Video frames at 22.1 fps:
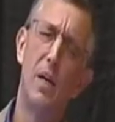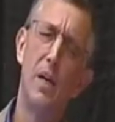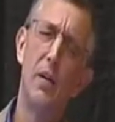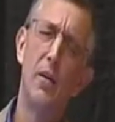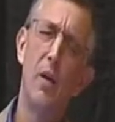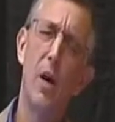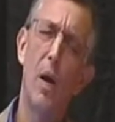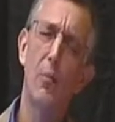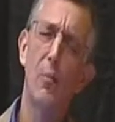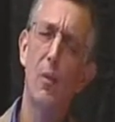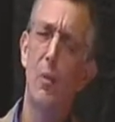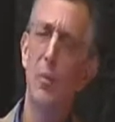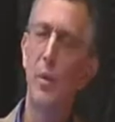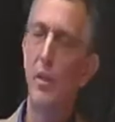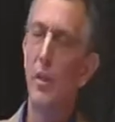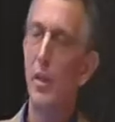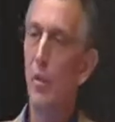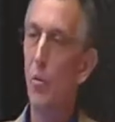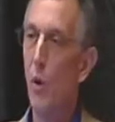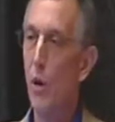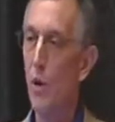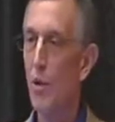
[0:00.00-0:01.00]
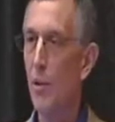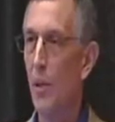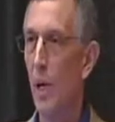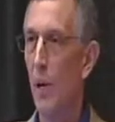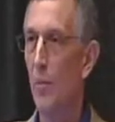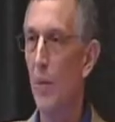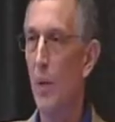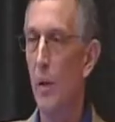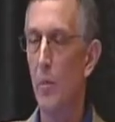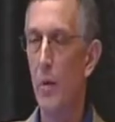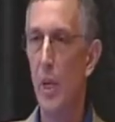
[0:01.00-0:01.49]
interoperability
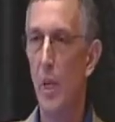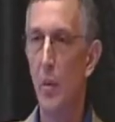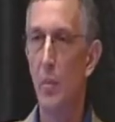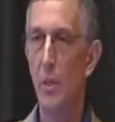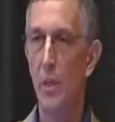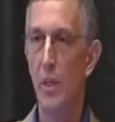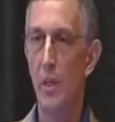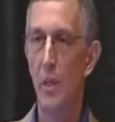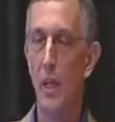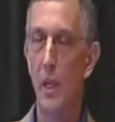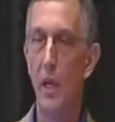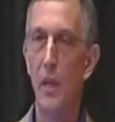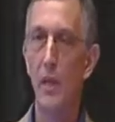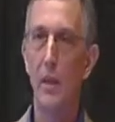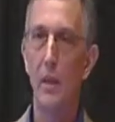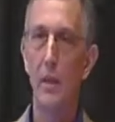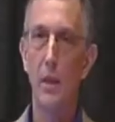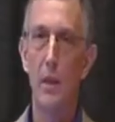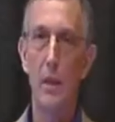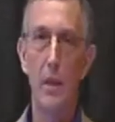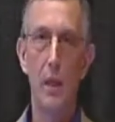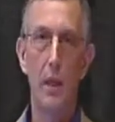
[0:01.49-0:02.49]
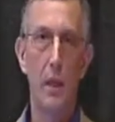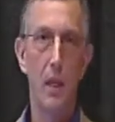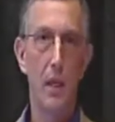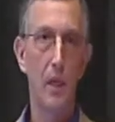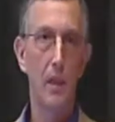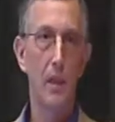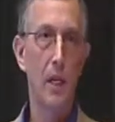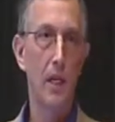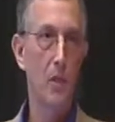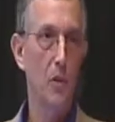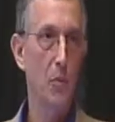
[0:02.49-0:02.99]
workshop coming up in Atlanta
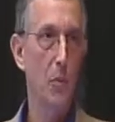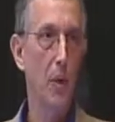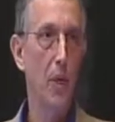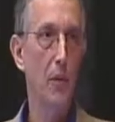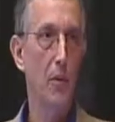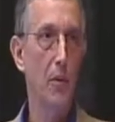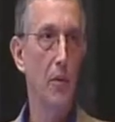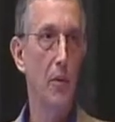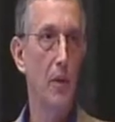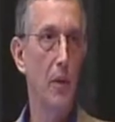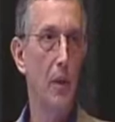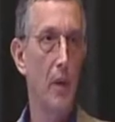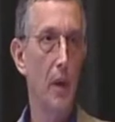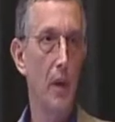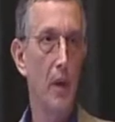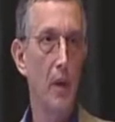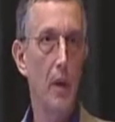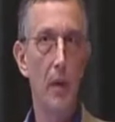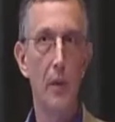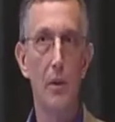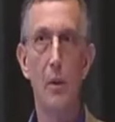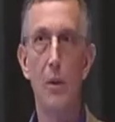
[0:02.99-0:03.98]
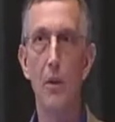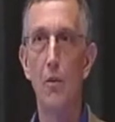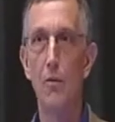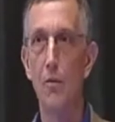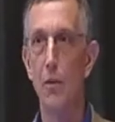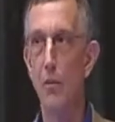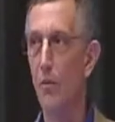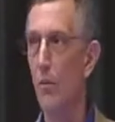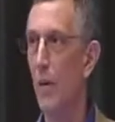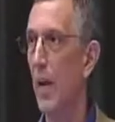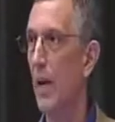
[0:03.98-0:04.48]
next month, and I know
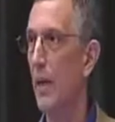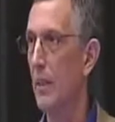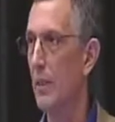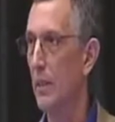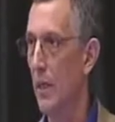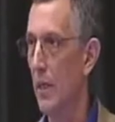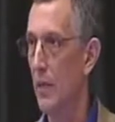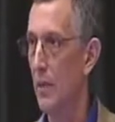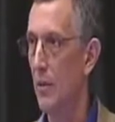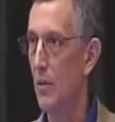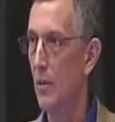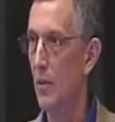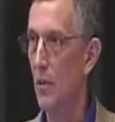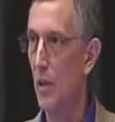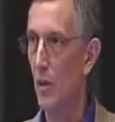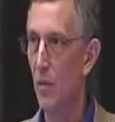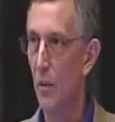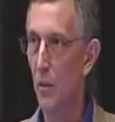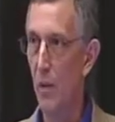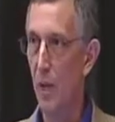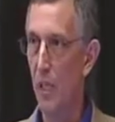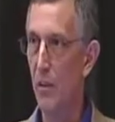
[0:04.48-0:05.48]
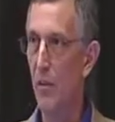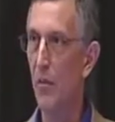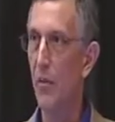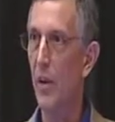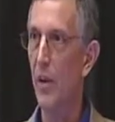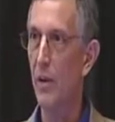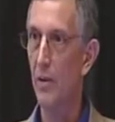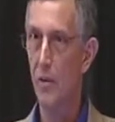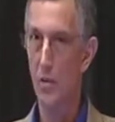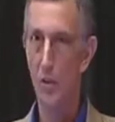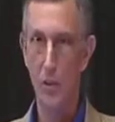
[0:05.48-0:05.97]
for a fact that several
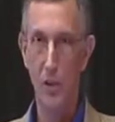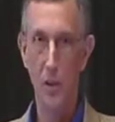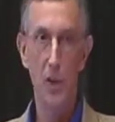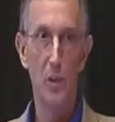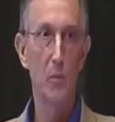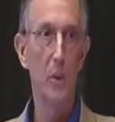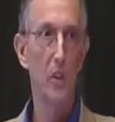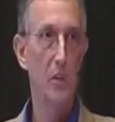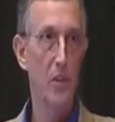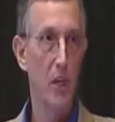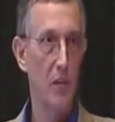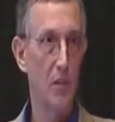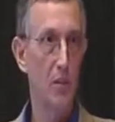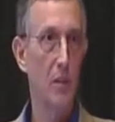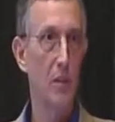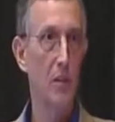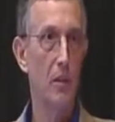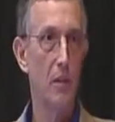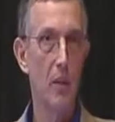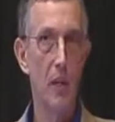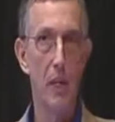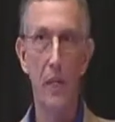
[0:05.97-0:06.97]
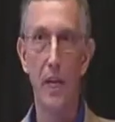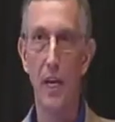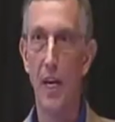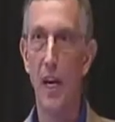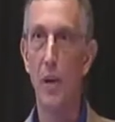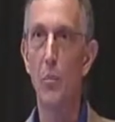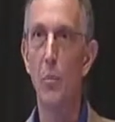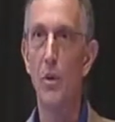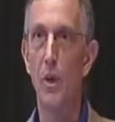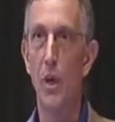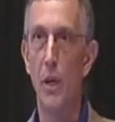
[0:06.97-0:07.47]
manufacturers are going to be testing the lighting
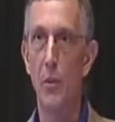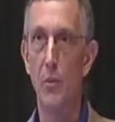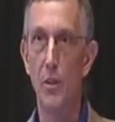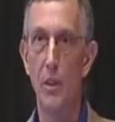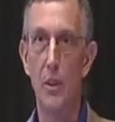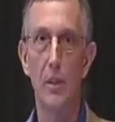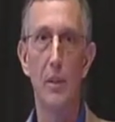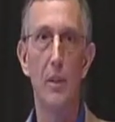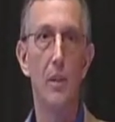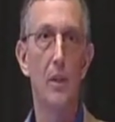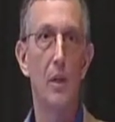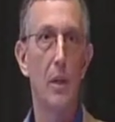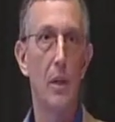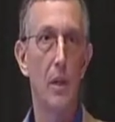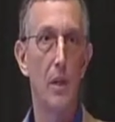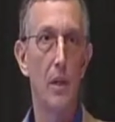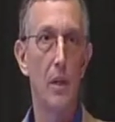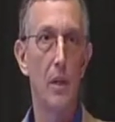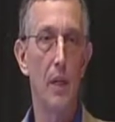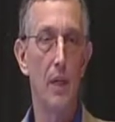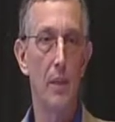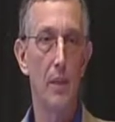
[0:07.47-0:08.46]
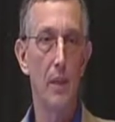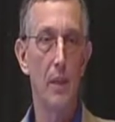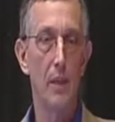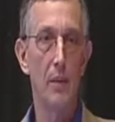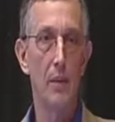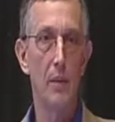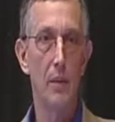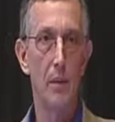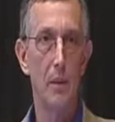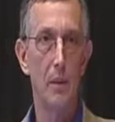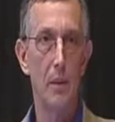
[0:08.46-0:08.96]
output object at
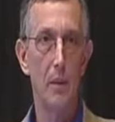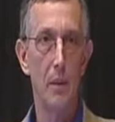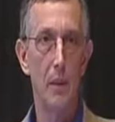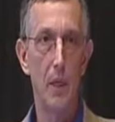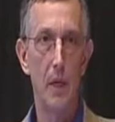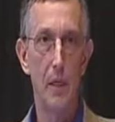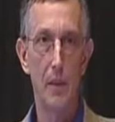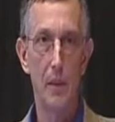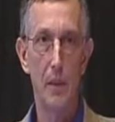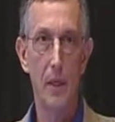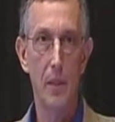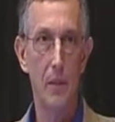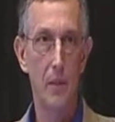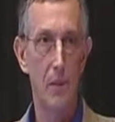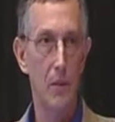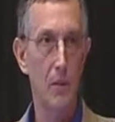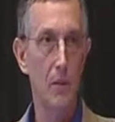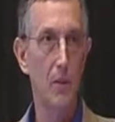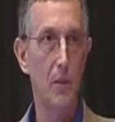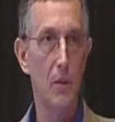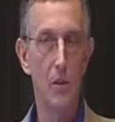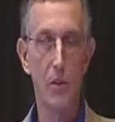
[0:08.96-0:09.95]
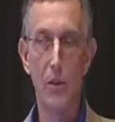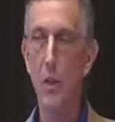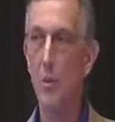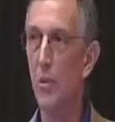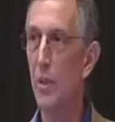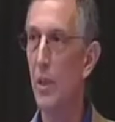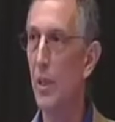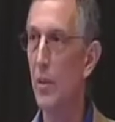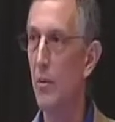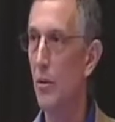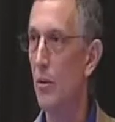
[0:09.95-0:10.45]
that. So it's going
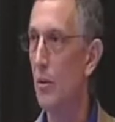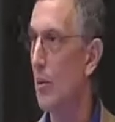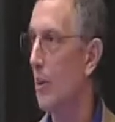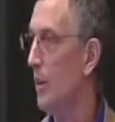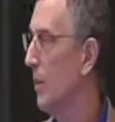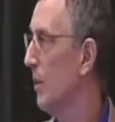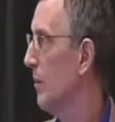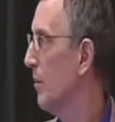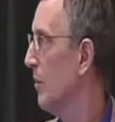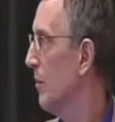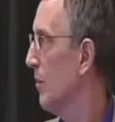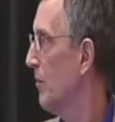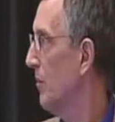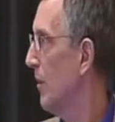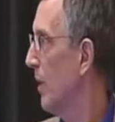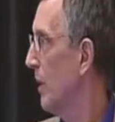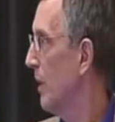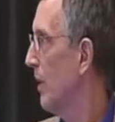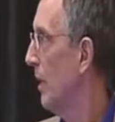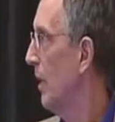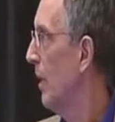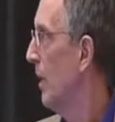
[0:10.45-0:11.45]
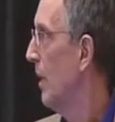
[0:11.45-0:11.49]
to be interesting. It'll be fun.